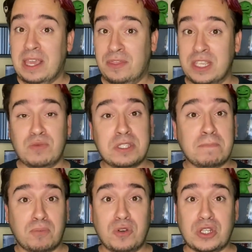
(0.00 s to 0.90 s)
This was a
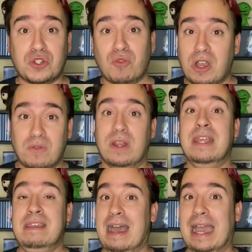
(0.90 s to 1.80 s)
pretty strong one.
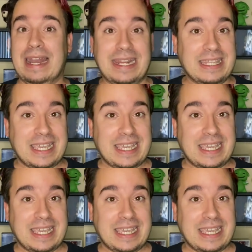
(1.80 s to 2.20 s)
I liked